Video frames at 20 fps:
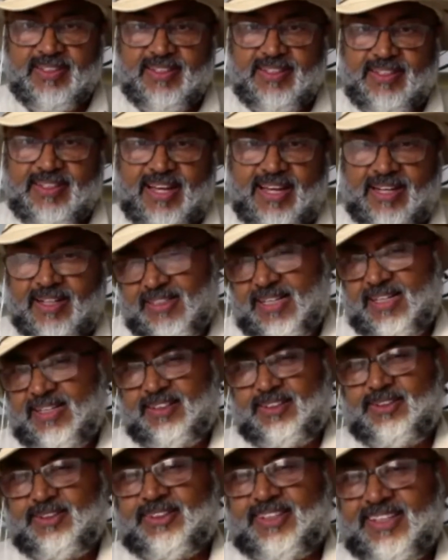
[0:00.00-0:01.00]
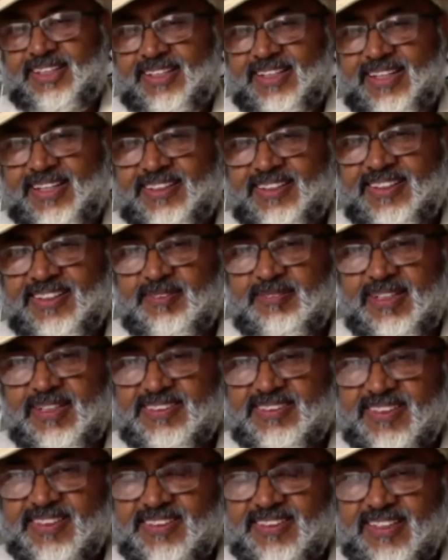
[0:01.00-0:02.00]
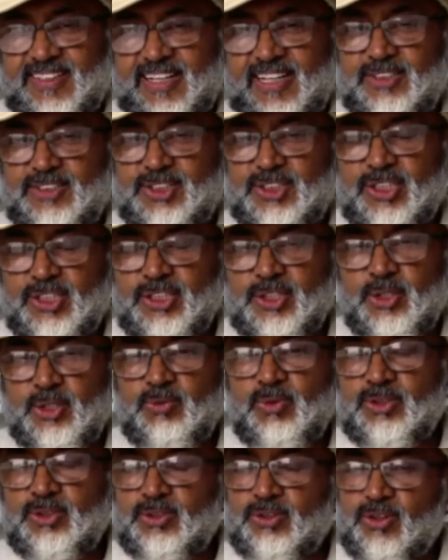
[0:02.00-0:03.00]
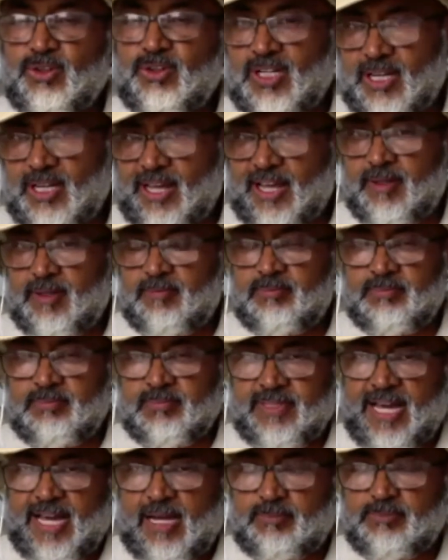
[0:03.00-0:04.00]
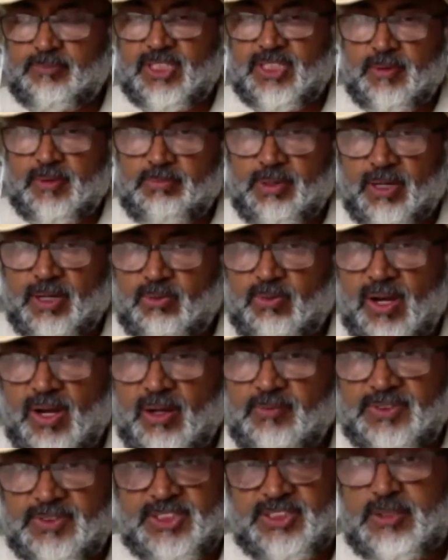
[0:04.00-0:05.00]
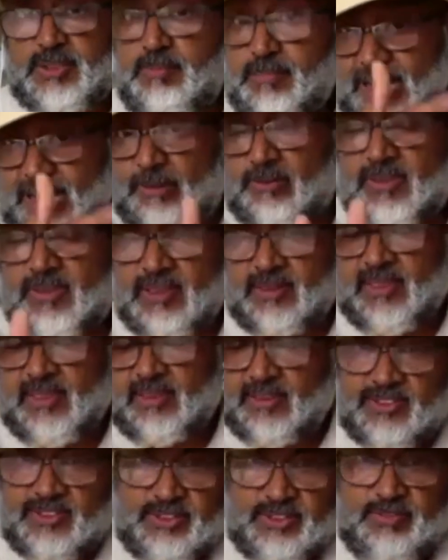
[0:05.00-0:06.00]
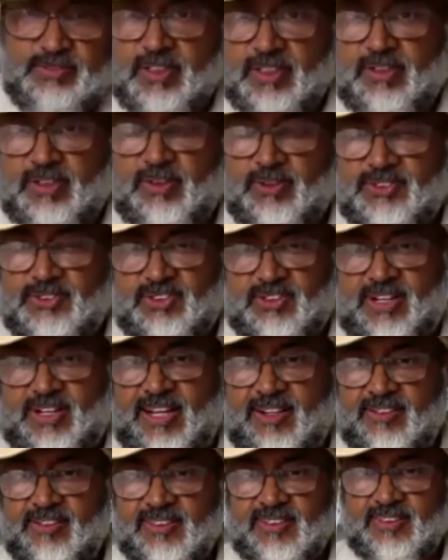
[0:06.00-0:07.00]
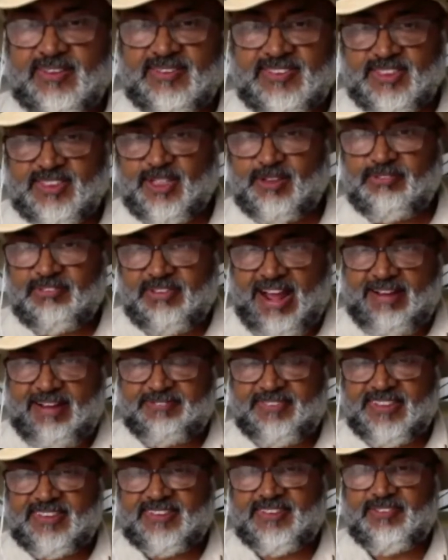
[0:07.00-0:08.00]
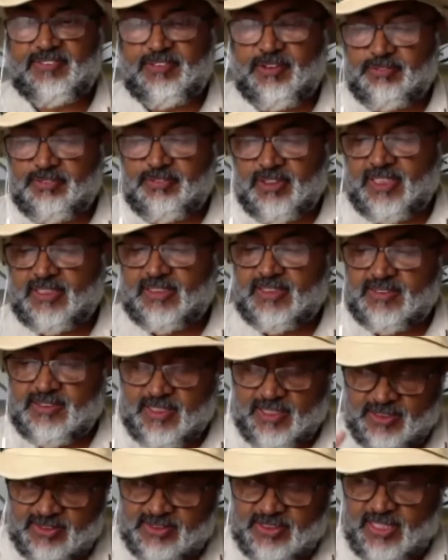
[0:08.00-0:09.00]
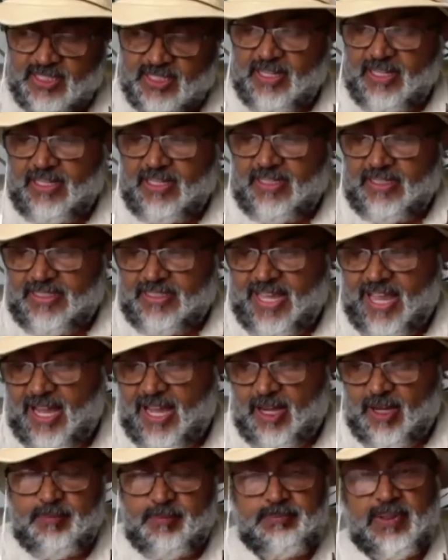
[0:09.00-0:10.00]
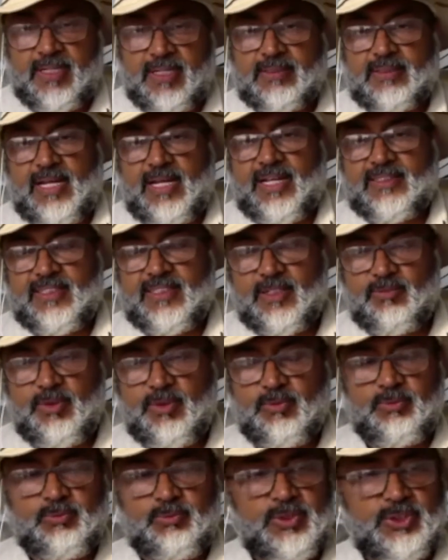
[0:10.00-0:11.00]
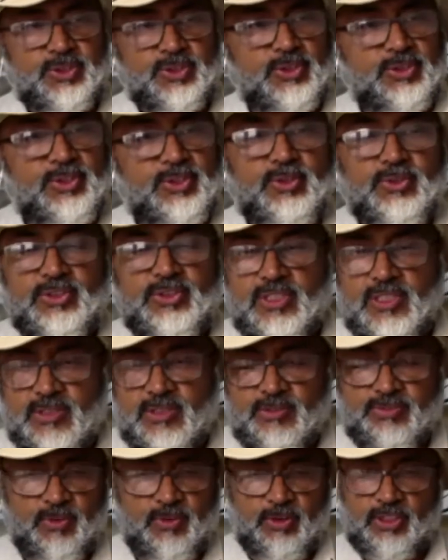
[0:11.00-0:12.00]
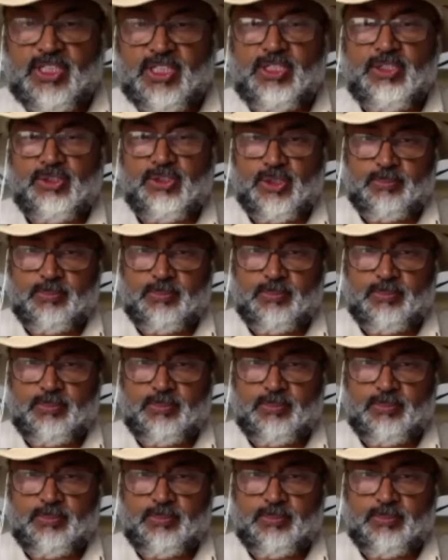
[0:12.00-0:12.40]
And I kind of looking at him, I said, are you sure you don't want to go climb Namche Barwa, which is the mountain that this river goes around, instead of rafting the river? And he says, yeah, but I think we should do this for Kinto.